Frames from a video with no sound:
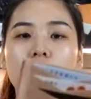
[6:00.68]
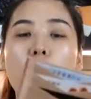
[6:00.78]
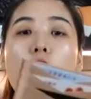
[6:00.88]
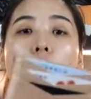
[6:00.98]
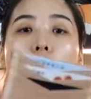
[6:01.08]

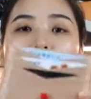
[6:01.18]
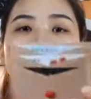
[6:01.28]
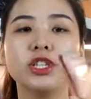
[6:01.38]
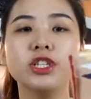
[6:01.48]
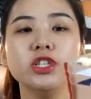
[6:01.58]
car
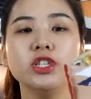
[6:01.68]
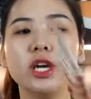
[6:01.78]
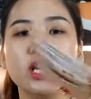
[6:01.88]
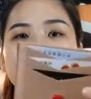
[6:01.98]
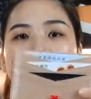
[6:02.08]
holder
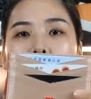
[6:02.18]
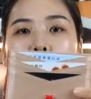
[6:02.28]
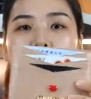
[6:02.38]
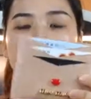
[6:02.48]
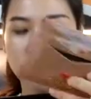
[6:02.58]
is from
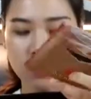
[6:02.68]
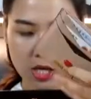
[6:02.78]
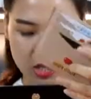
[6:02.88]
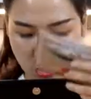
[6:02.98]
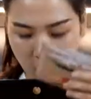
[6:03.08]
Miu Miu,
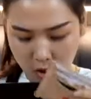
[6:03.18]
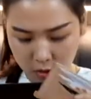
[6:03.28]
it's car